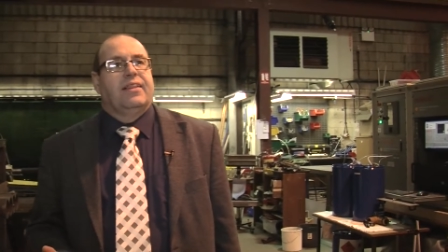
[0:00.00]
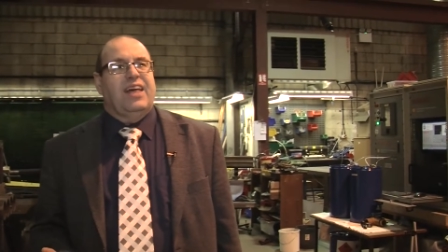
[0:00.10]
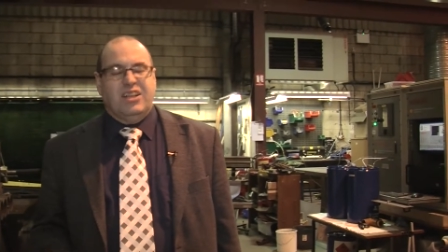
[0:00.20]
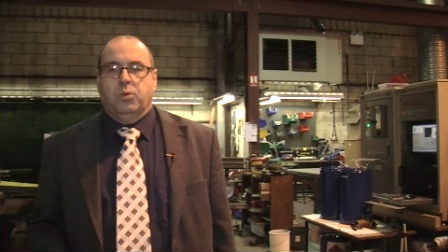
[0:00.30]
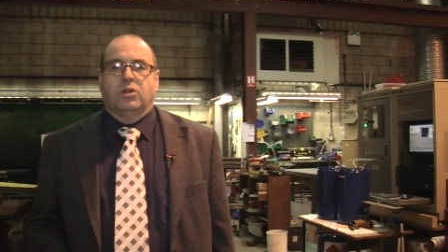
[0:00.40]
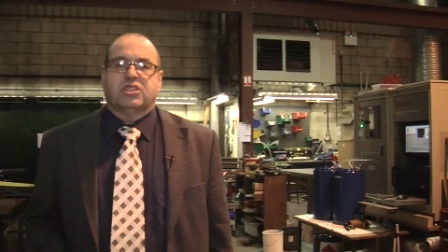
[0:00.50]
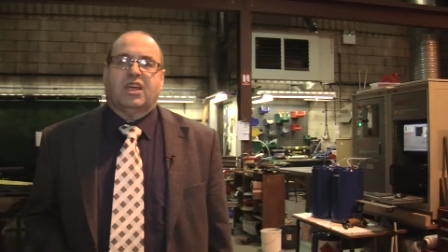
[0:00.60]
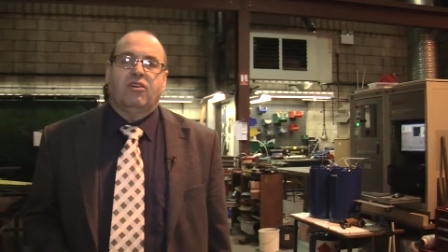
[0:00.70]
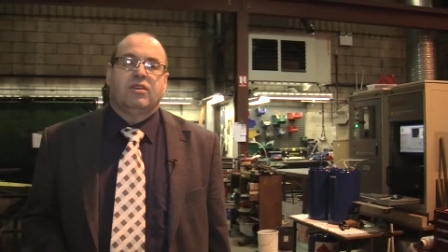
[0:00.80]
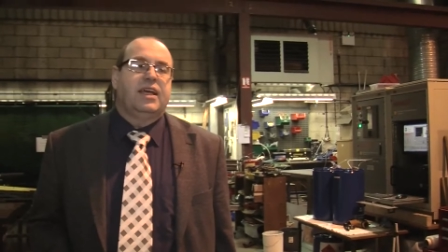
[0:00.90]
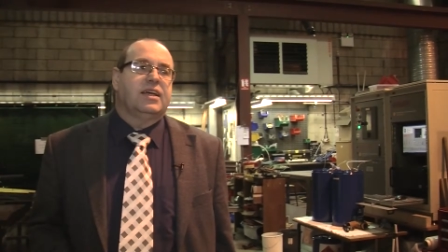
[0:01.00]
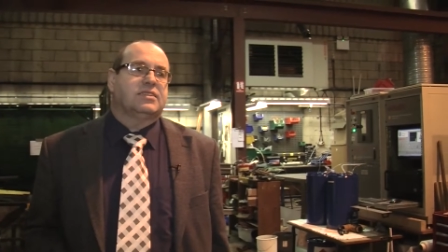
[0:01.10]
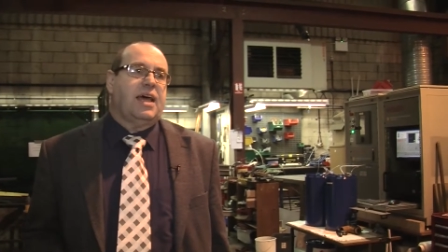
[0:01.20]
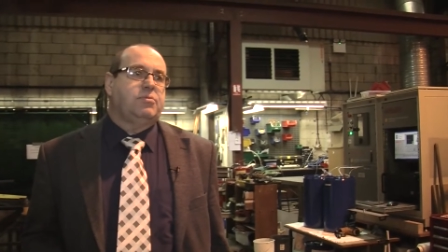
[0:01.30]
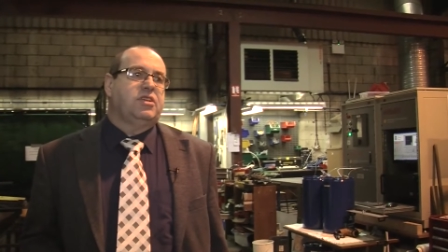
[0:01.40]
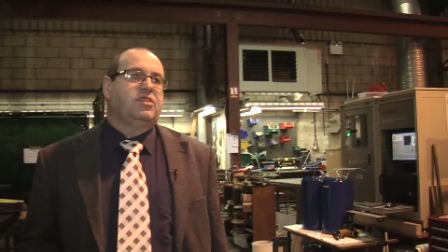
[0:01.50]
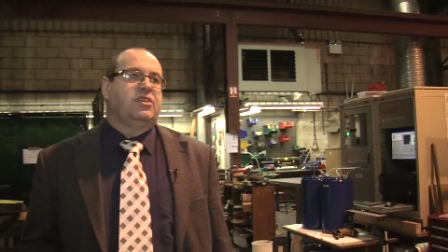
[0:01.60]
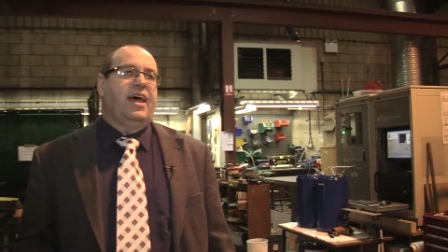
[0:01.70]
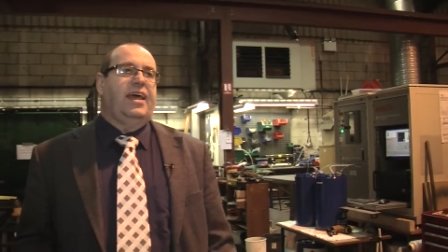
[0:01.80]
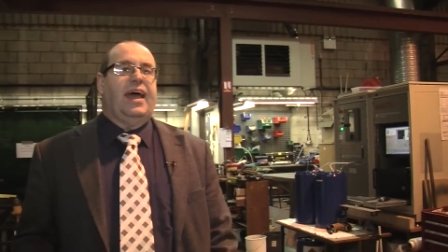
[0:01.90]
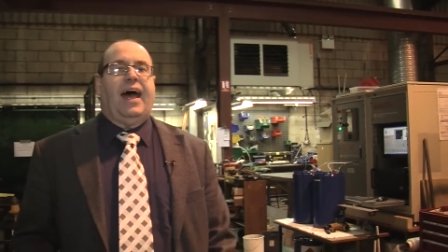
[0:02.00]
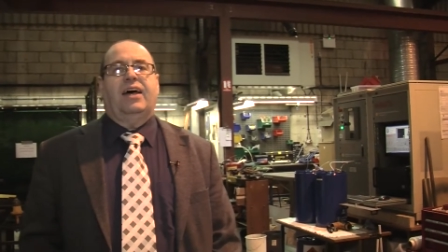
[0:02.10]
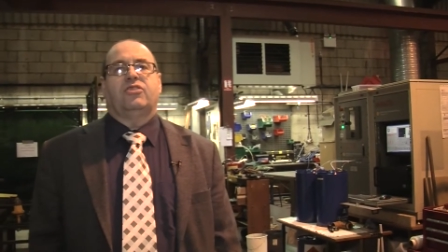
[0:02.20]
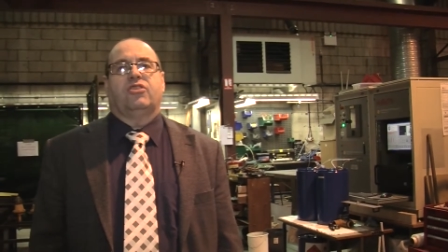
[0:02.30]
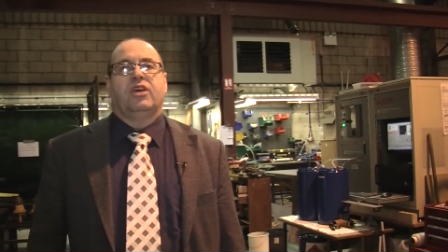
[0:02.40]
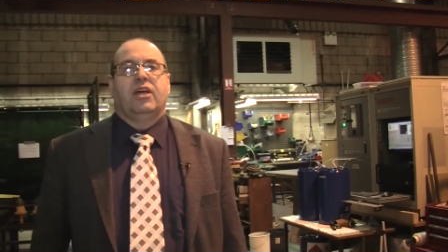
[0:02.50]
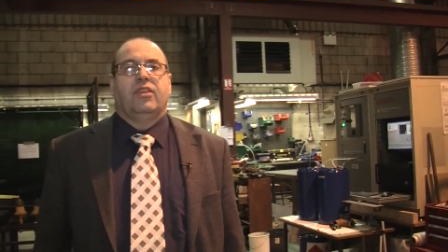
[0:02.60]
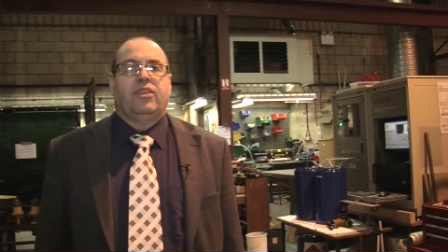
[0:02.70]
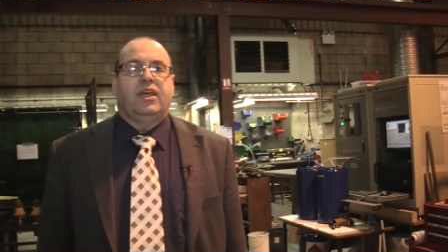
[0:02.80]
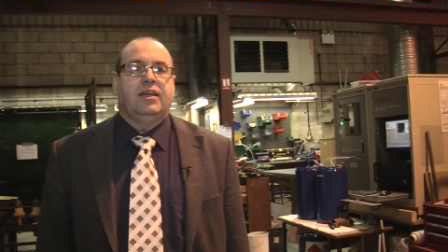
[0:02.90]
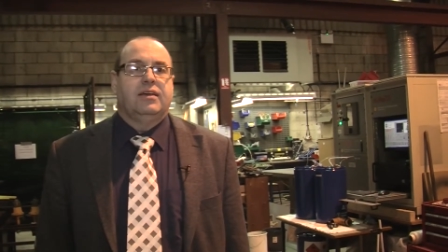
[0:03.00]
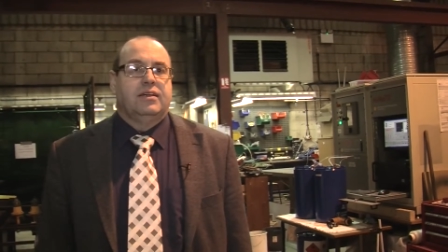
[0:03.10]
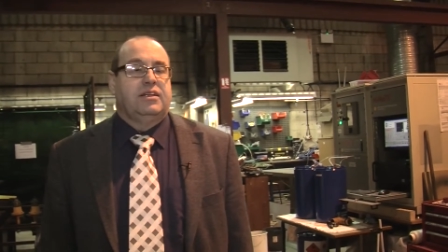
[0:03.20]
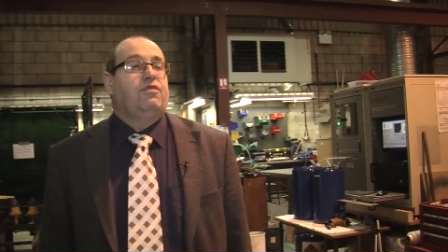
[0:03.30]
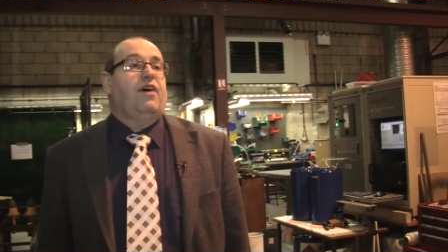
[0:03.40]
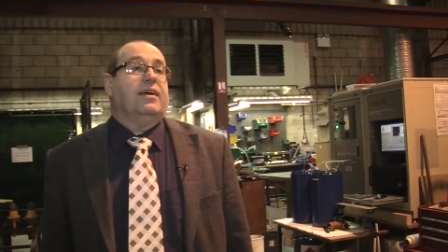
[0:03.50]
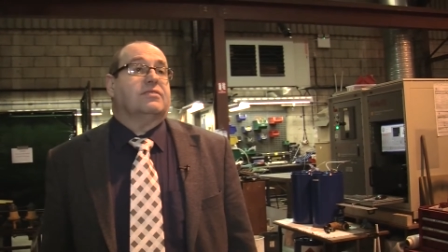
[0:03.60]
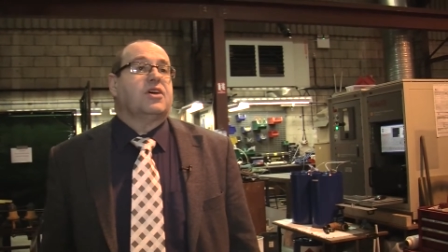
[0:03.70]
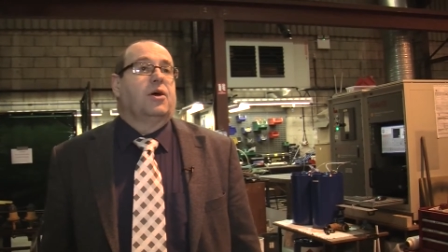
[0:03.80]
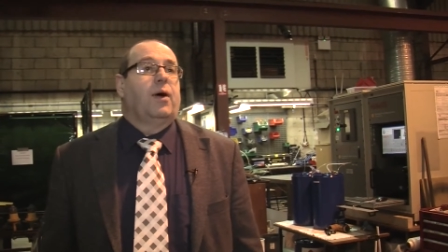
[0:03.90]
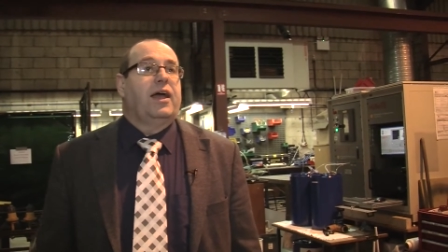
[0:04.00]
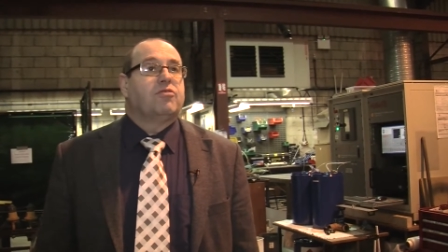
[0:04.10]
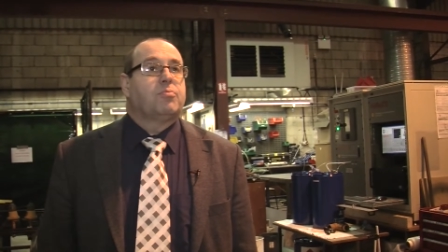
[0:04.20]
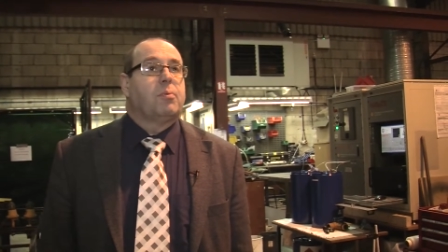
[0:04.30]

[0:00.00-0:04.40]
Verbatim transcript: That's what's currently accepted today as the de facto way of